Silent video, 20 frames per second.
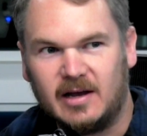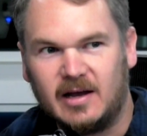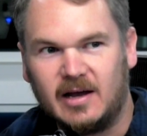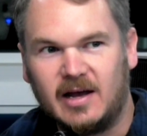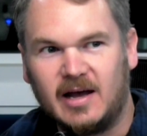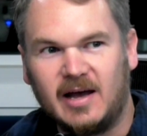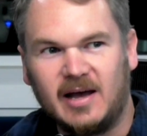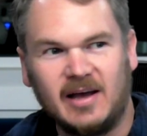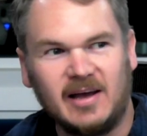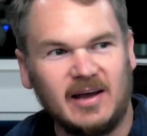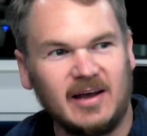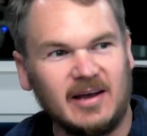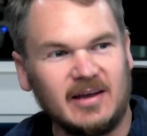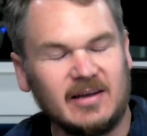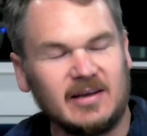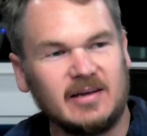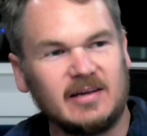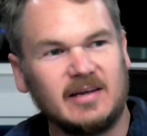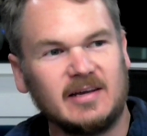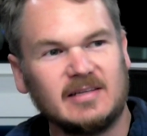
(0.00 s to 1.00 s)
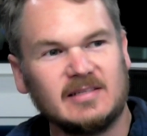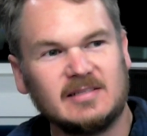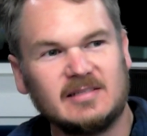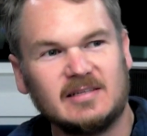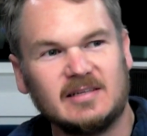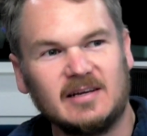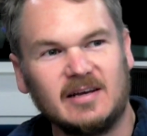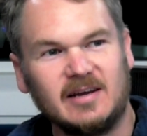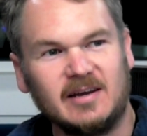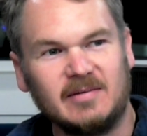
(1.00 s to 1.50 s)
I
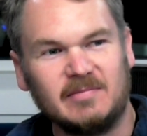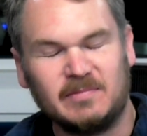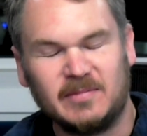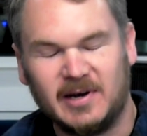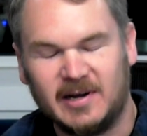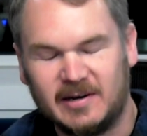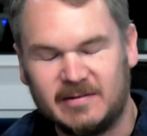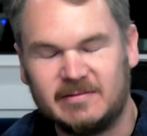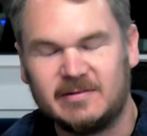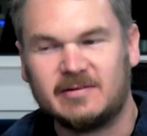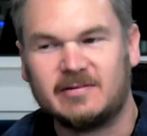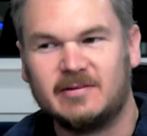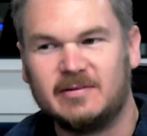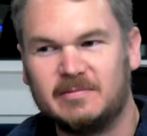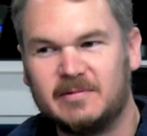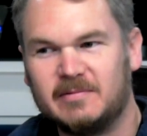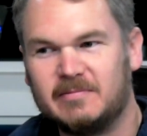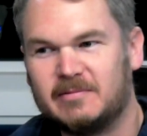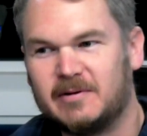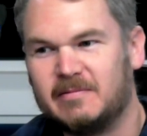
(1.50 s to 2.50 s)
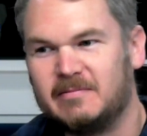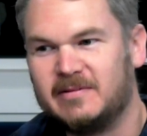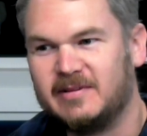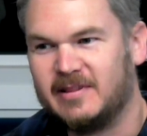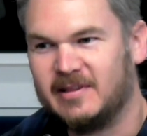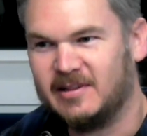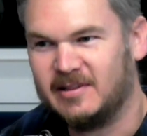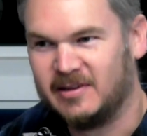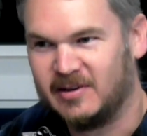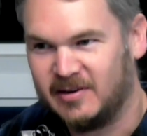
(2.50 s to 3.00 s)
guess I'm part of a group of probably
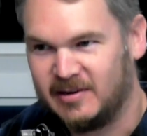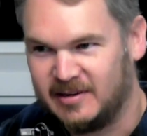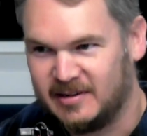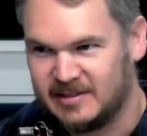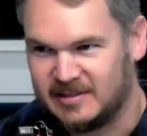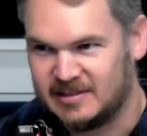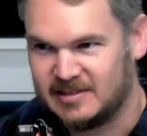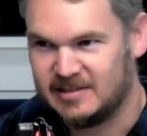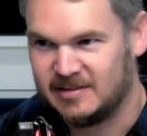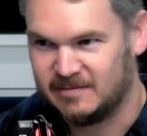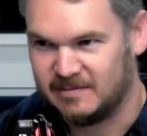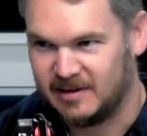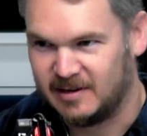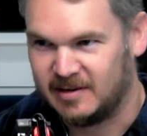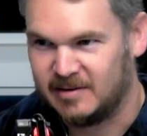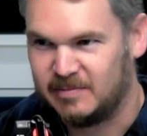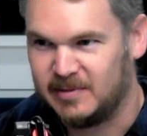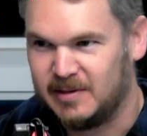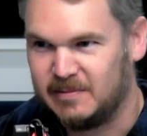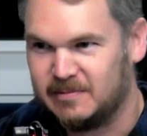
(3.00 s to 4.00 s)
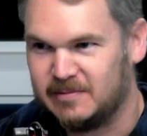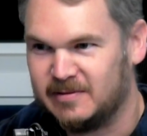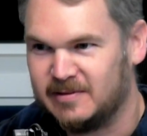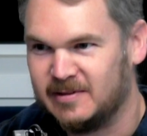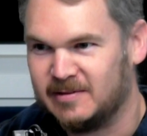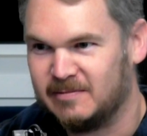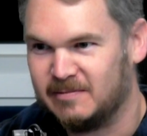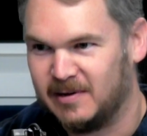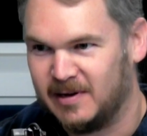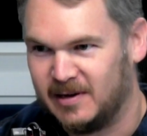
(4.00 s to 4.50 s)
the nerdiest Nirvana people in
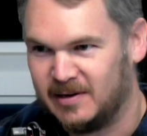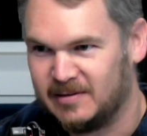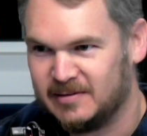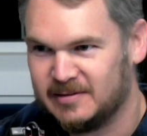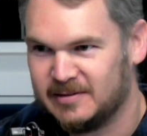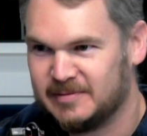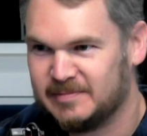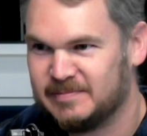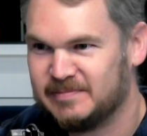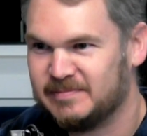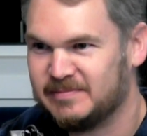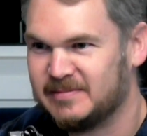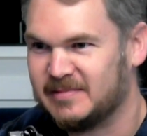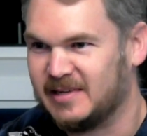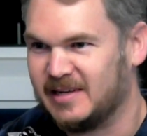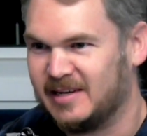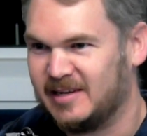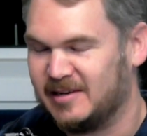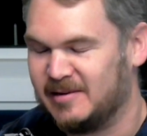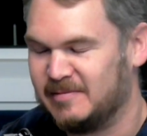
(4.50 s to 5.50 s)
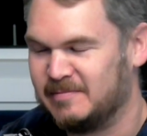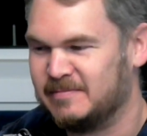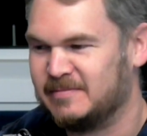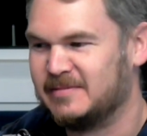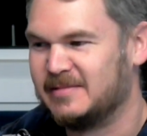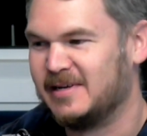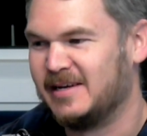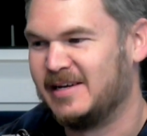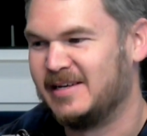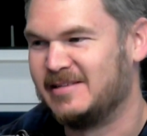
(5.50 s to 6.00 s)
the world.
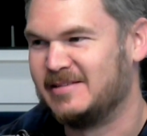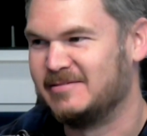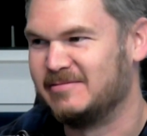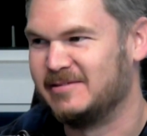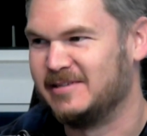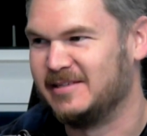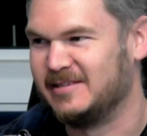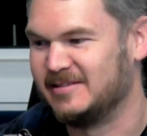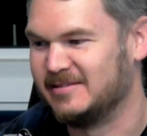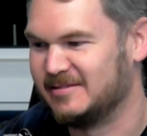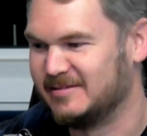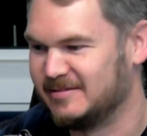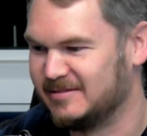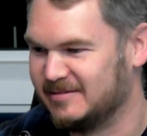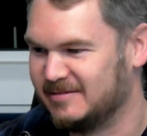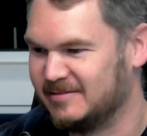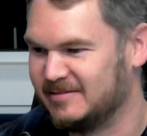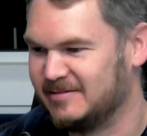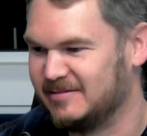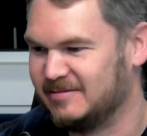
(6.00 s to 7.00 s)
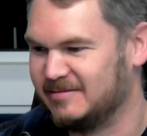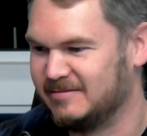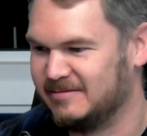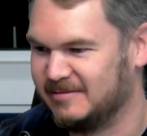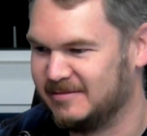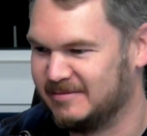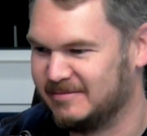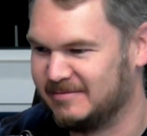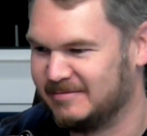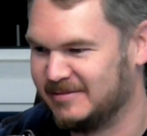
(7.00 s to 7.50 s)
And we're
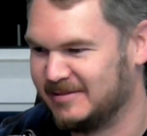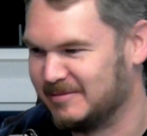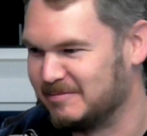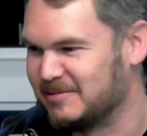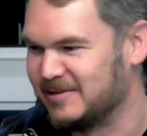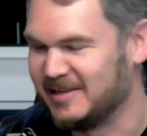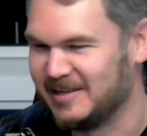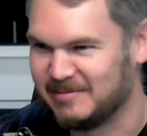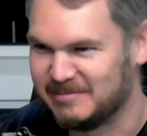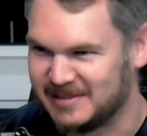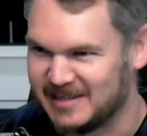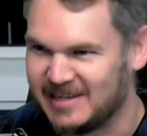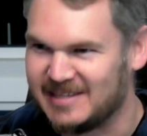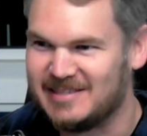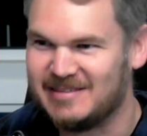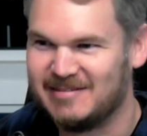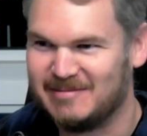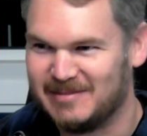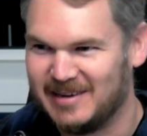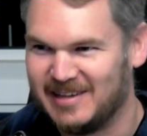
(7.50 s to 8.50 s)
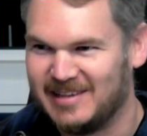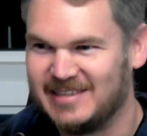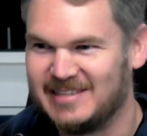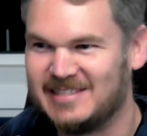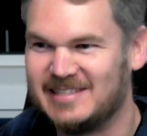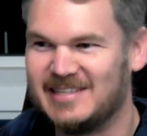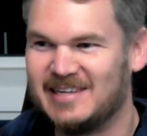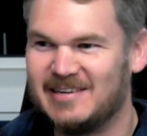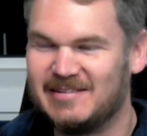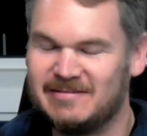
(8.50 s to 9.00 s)
pretty obsessive about this
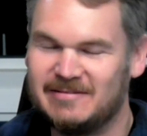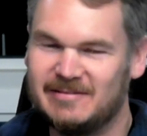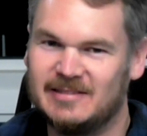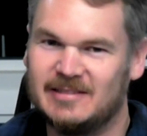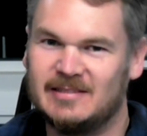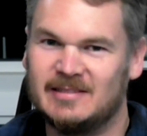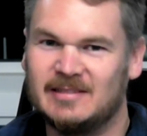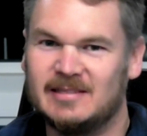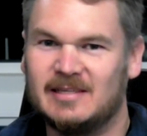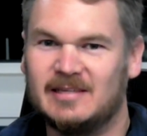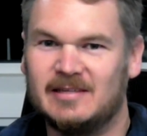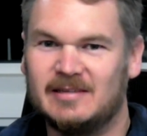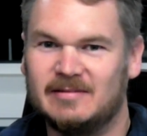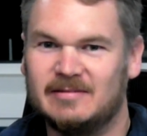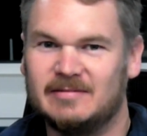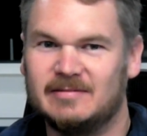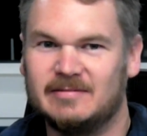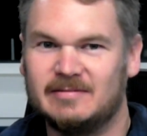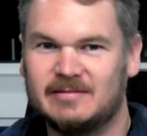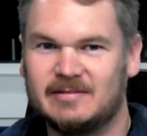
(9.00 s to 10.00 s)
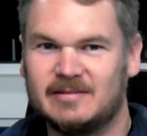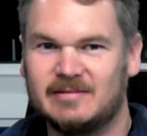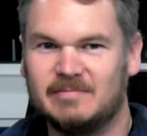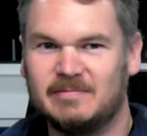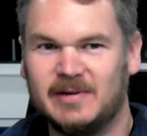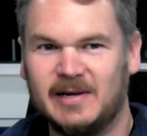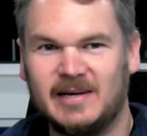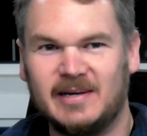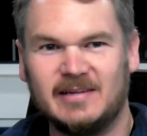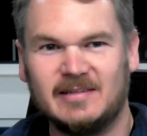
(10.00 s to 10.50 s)
stuff. And we've
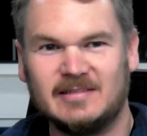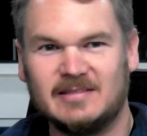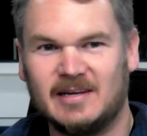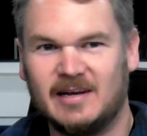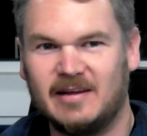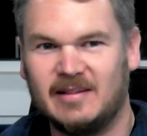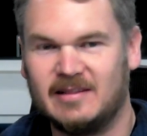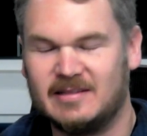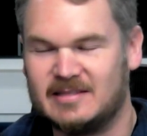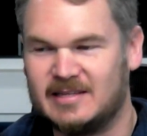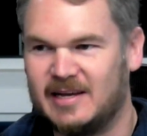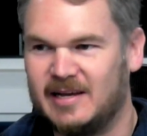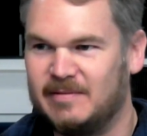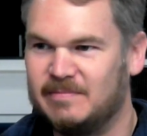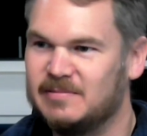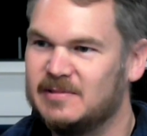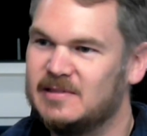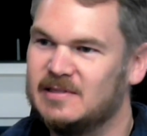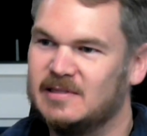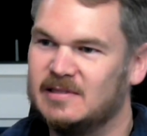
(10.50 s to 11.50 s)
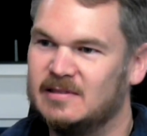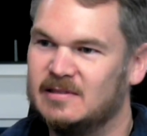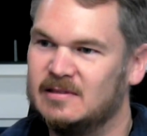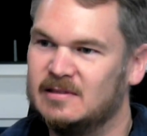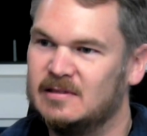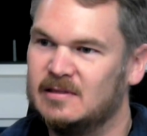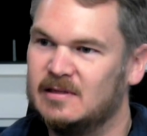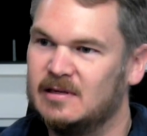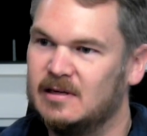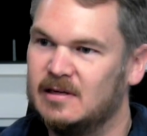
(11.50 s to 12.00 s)
compared it to other tapes
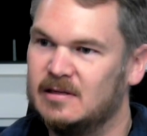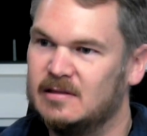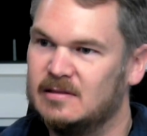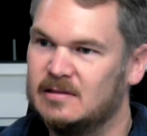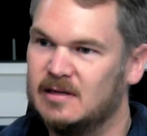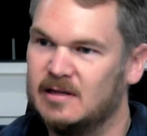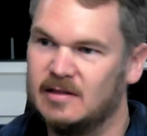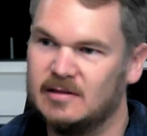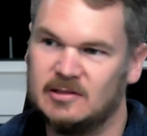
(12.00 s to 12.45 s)
and other